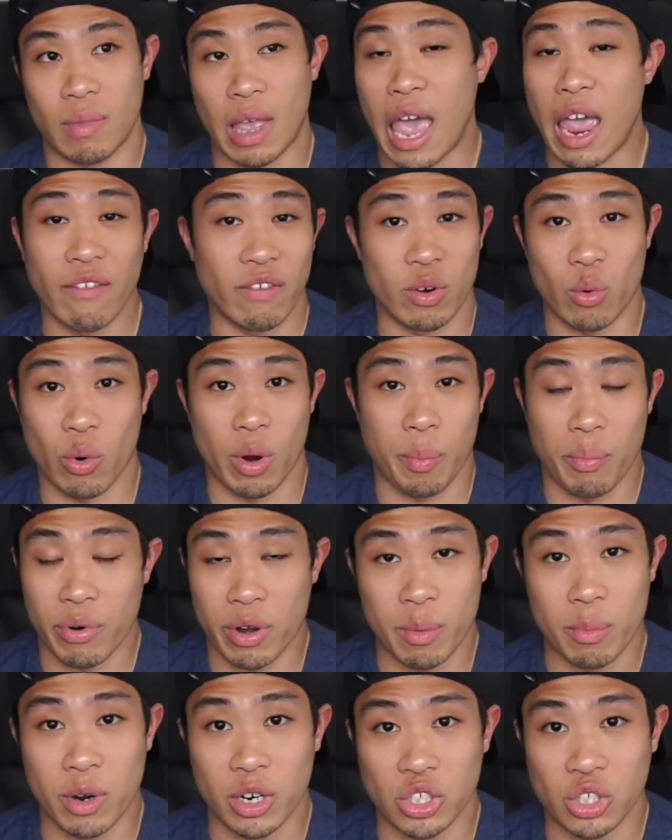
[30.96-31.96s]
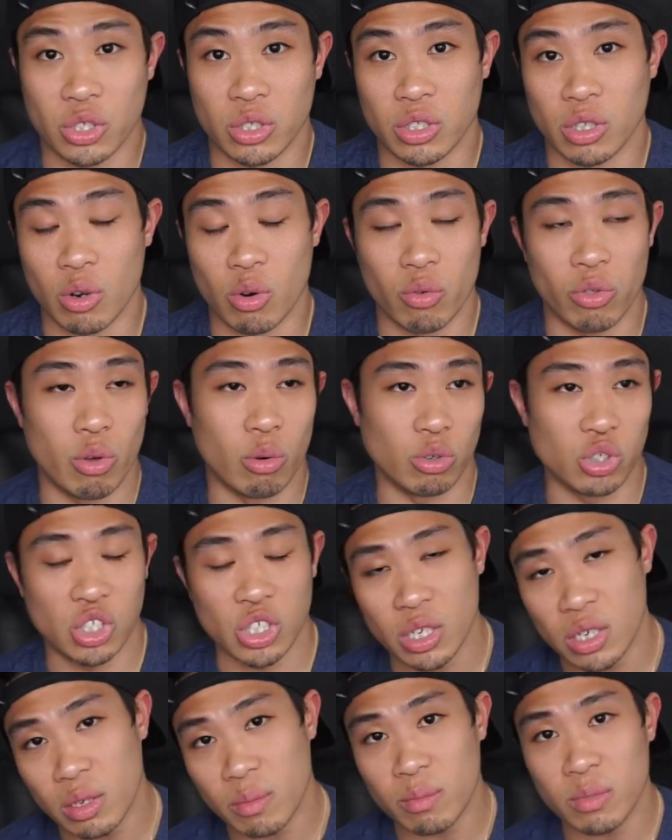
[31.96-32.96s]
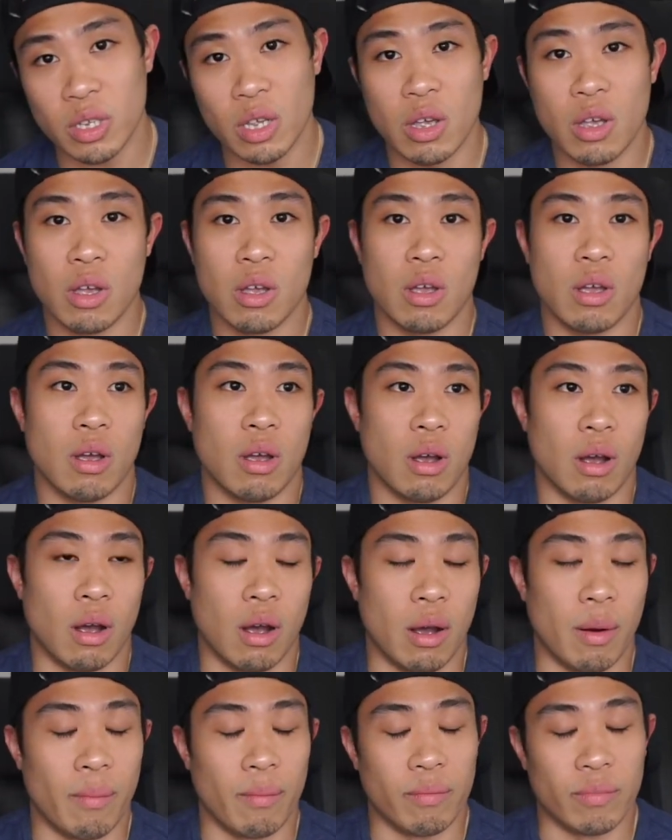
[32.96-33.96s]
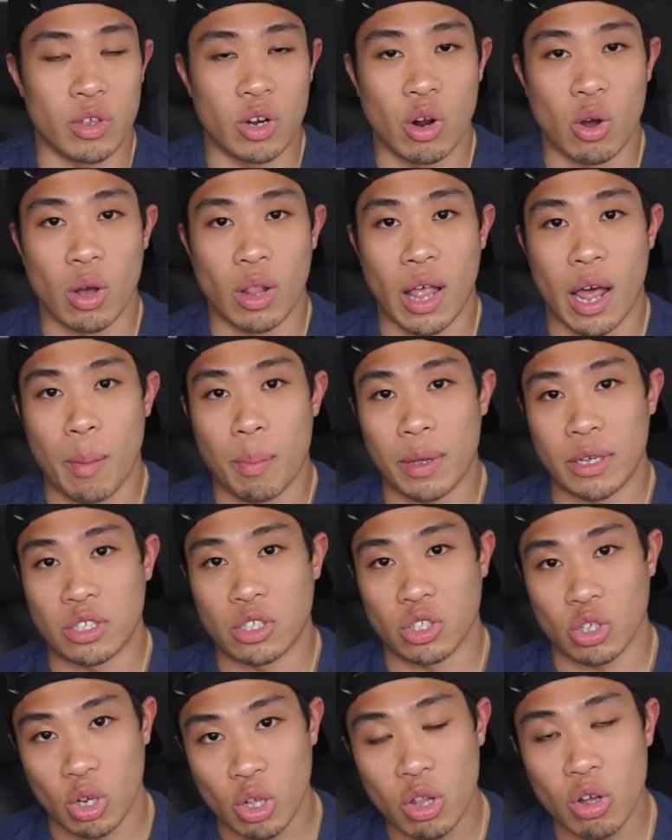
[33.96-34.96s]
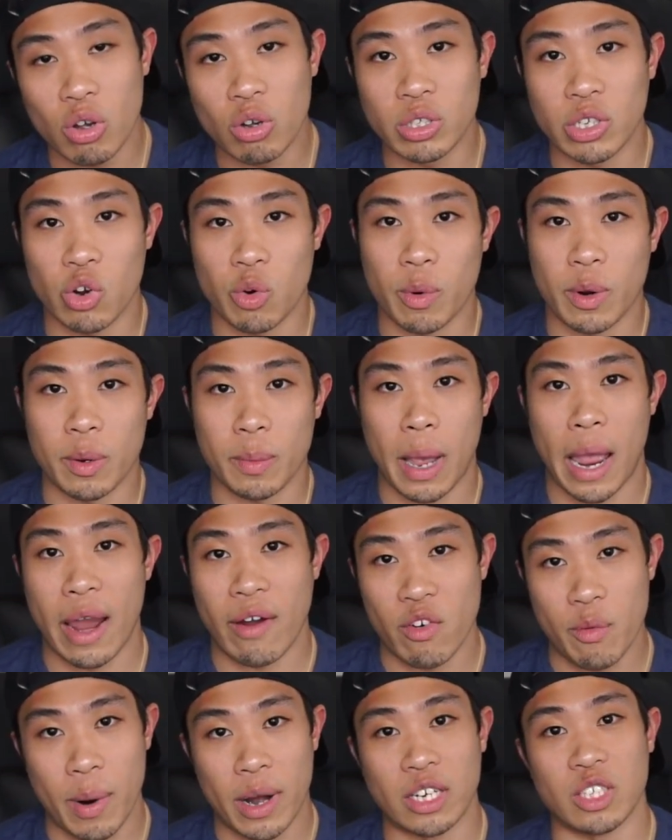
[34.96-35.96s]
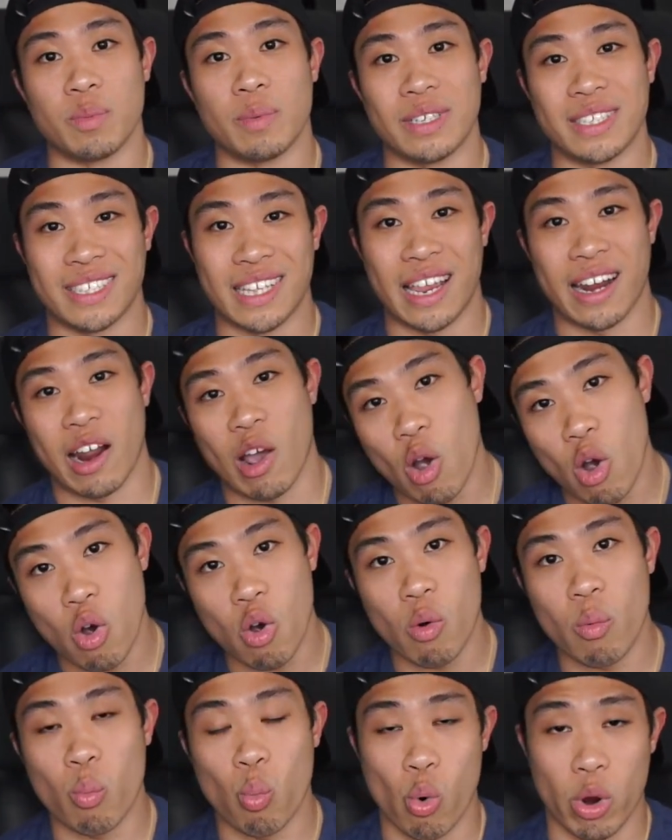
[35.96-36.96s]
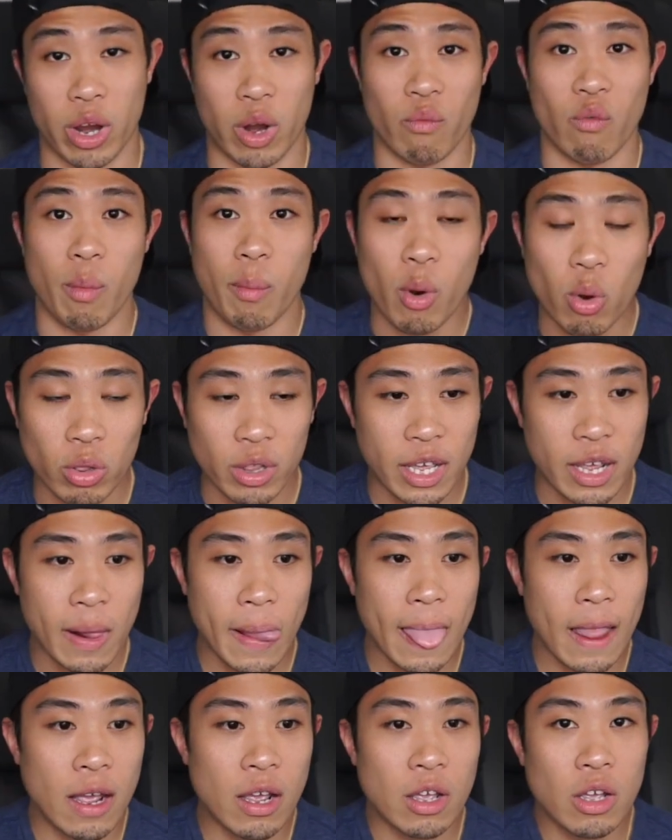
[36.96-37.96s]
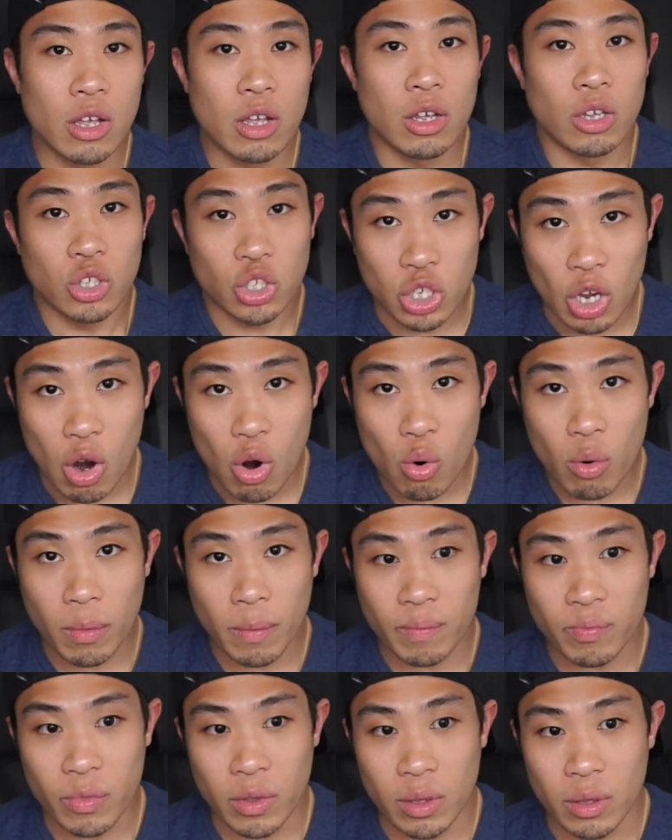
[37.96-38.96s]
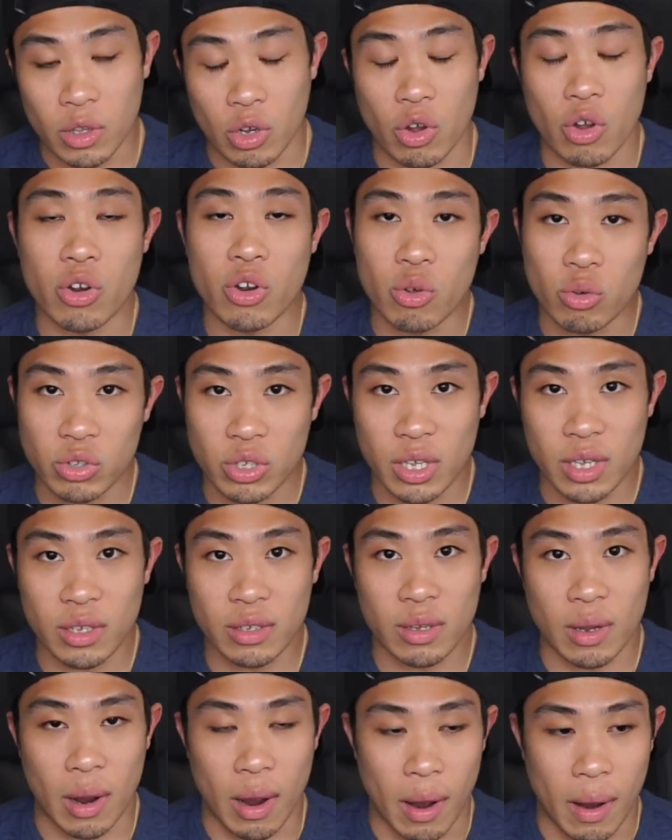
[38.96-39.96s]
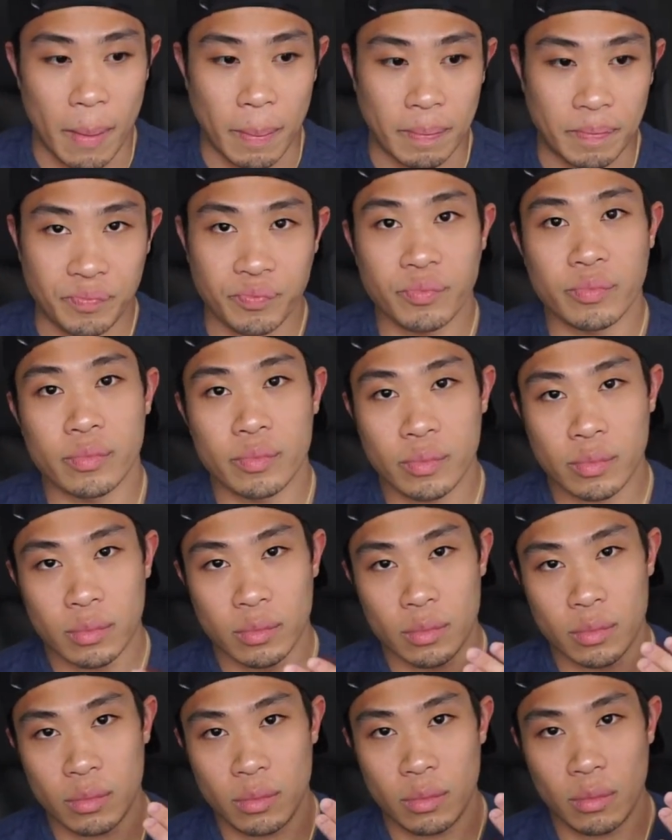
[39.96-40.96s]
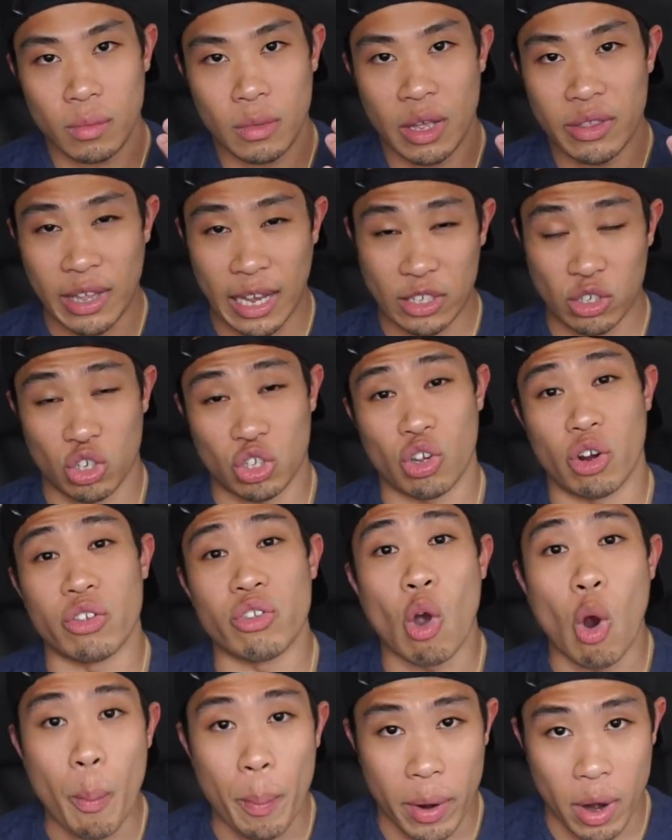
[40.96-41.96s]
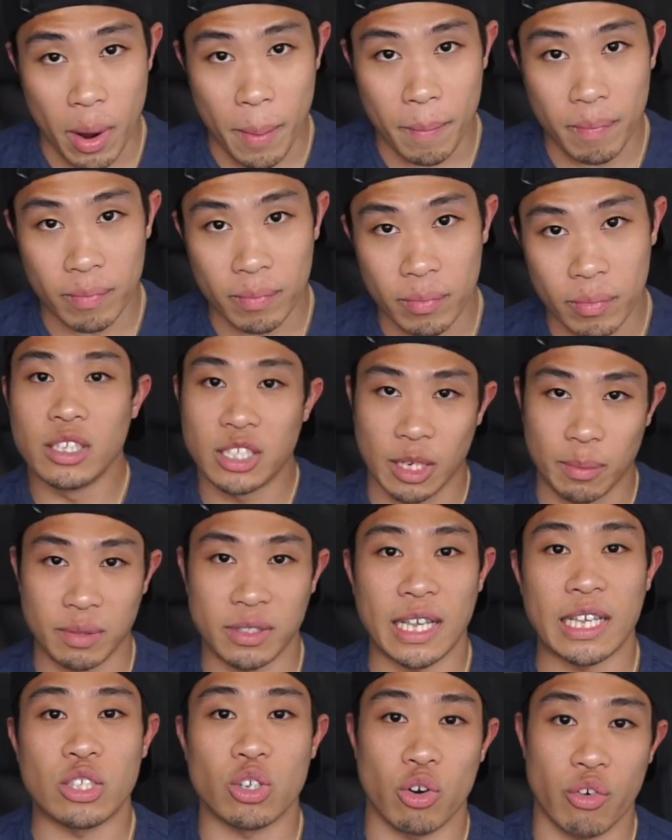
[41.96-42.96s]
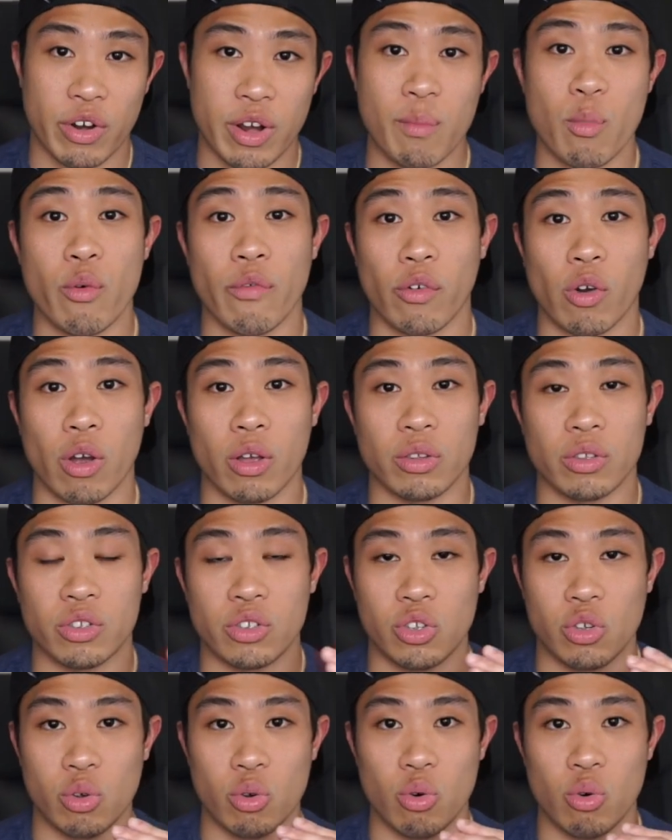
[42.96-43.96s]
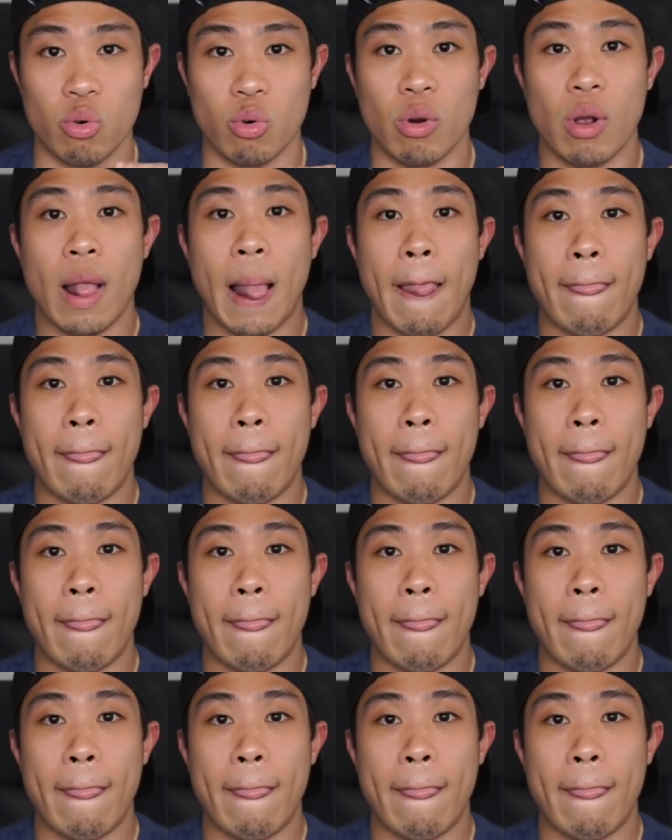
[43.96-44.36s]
everywhere, pretty much. So no gyms. A lot of places are closed. Everybody's been staying at home, working remotely. So the good news is things are starting to open up. Some states are already moving on to